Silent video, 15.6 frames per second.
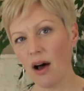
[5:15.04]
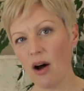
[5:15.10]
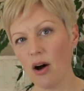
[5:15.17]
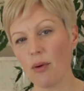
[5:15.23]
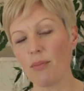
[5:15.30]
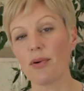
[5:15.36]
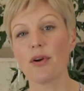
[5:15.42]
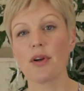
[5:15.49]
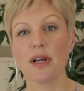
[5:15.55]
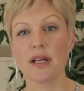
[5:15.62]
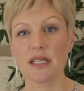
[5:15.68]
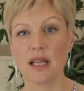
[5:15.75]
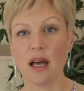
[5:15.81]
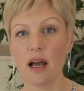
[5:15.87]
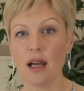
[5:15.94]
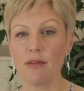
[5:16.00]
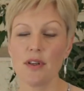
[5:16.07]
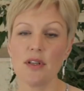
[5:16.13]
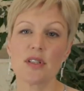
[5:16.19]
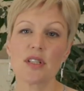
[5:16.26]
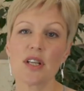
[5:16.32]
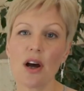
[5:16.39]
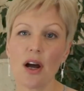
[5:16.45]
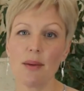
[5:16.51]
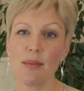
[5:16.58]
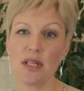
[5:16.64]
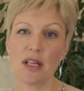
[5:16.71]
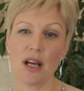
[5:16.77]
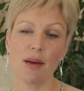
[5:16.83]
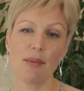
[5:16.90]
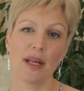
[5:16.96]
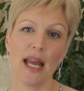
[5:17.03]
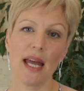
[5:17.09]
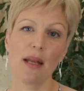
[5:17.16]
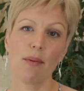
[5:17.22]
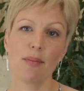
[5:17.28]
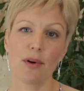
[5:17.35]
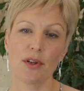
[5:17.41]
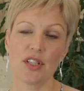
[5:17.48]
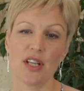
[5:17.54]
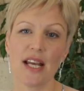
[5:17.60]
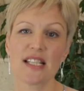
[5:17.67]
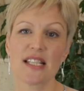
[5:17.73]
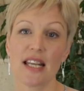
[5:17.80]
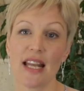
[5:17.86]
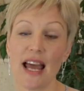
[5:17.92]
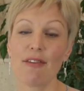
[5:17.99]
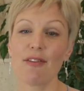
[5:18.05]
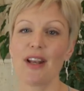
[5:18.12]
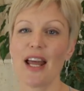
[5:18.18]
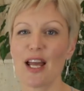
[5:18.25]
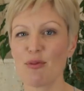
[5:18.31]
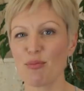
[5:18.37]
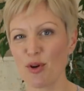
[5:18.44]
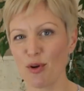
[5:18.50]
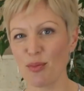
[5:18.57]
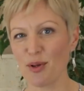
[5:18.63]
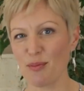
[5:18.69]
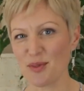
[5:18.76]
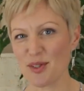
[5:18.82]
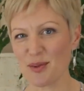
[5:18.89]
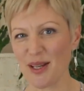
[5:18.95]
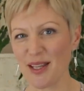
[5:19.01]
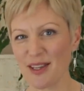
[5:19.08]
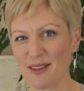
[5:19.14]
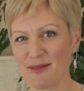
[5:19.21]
are products that I've used time and time again in projects and haven't had problems with.